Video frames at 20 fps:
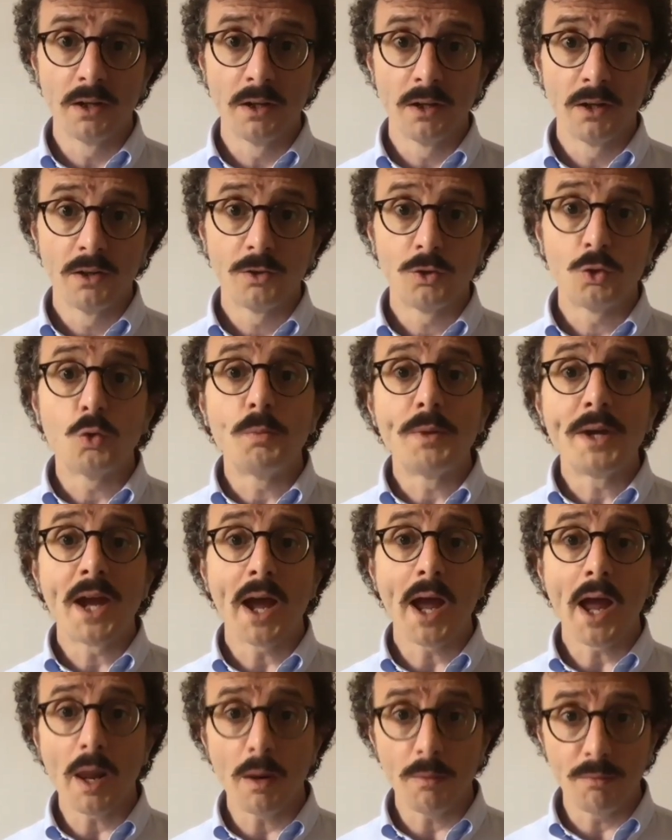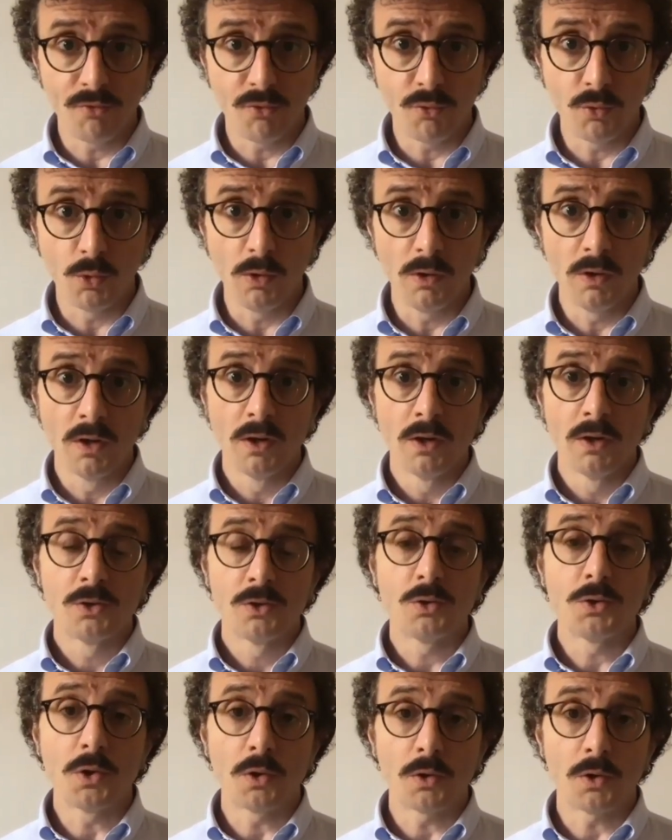To be helpful to
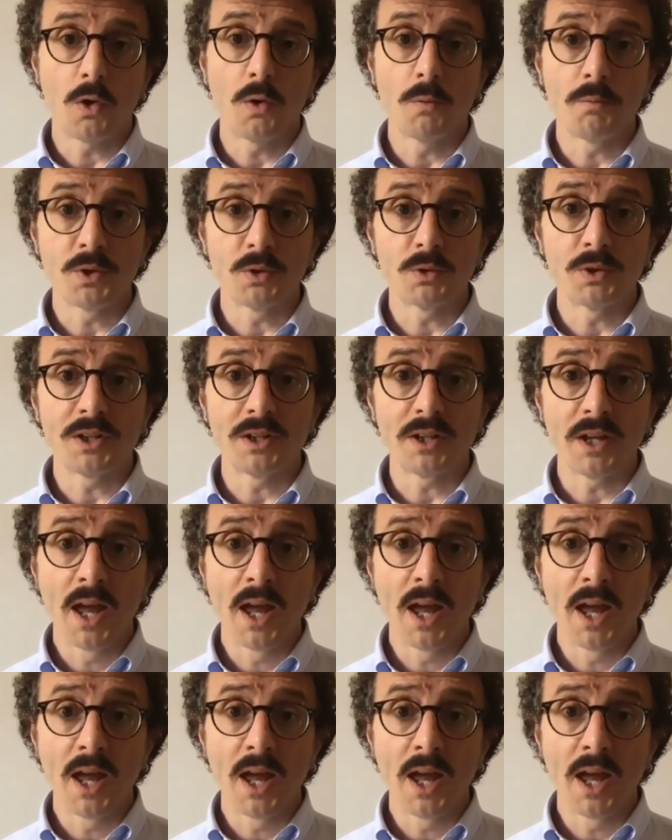your community.